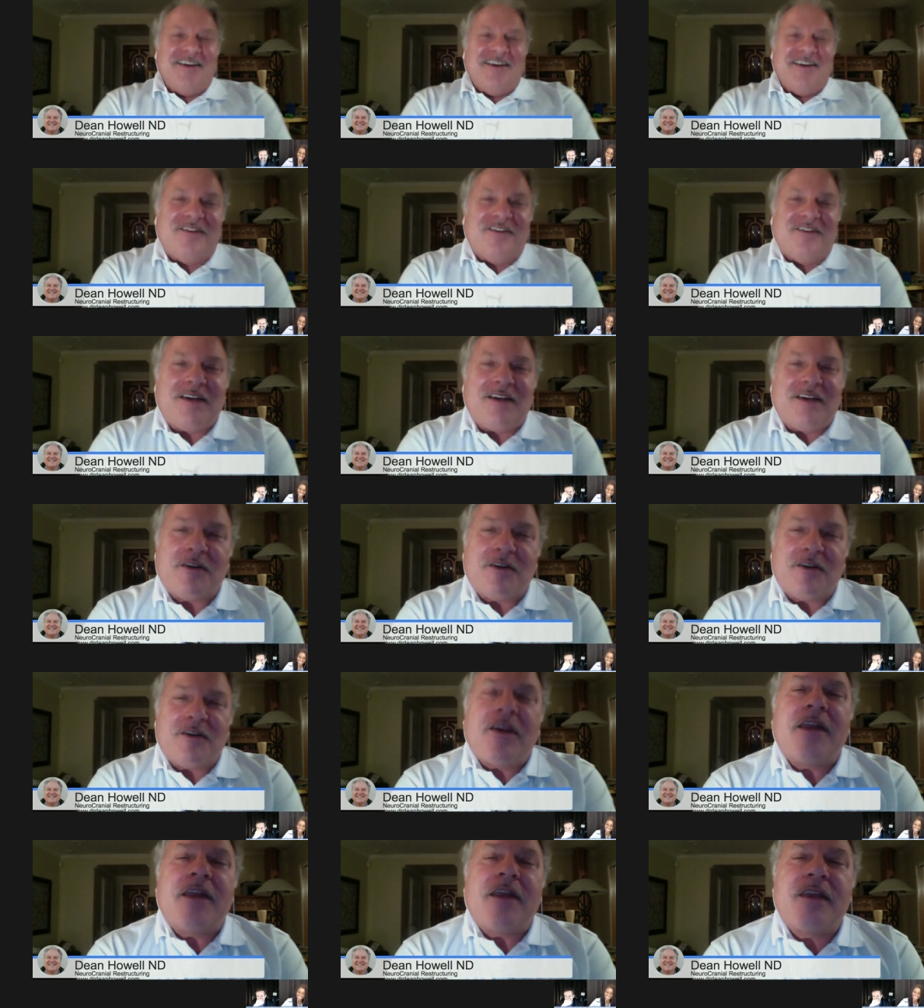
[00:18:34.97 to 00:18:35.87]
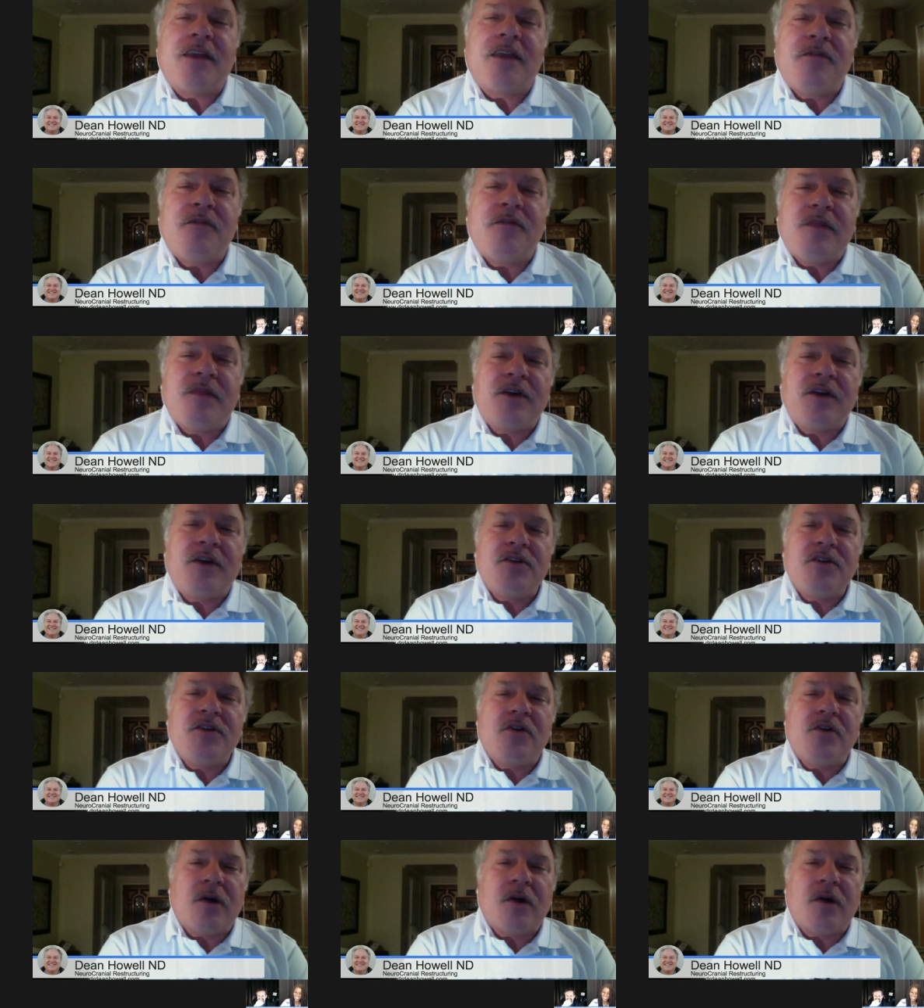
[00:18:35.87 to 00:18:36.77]
Well, you get give them their
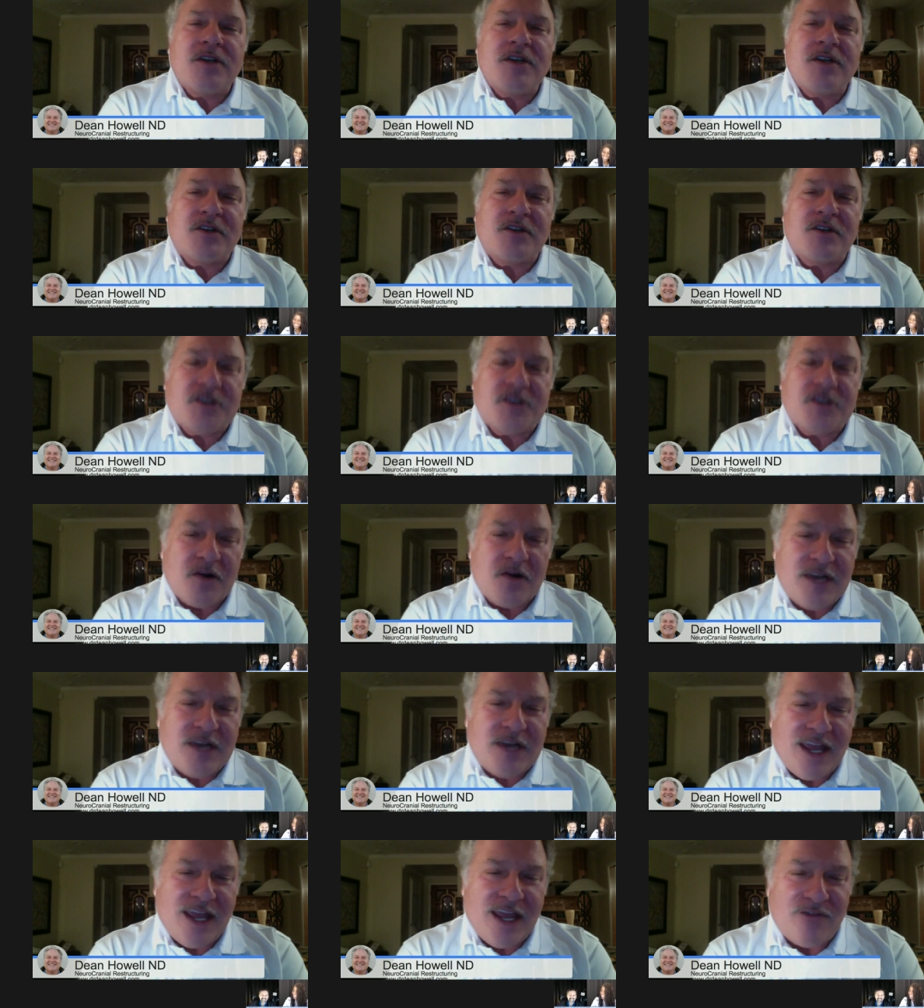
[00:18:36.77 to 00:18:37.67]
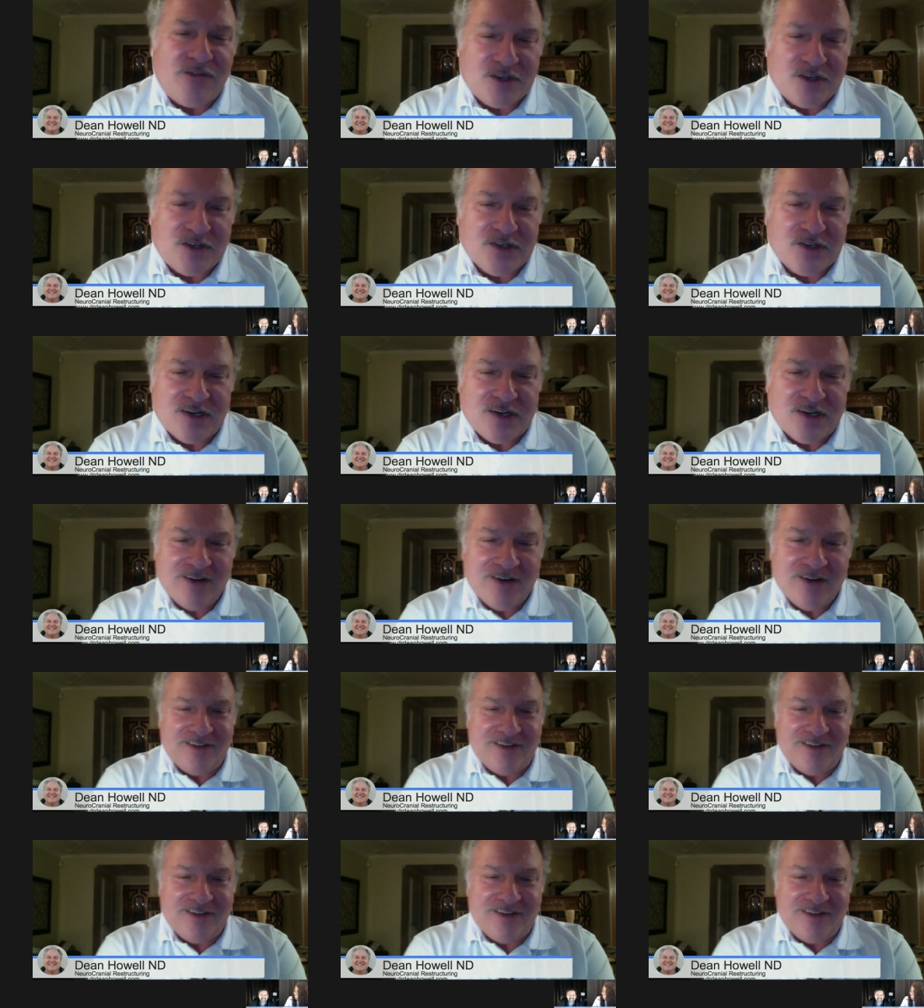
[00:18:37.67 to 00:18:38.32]
two quarts or so a day for sure.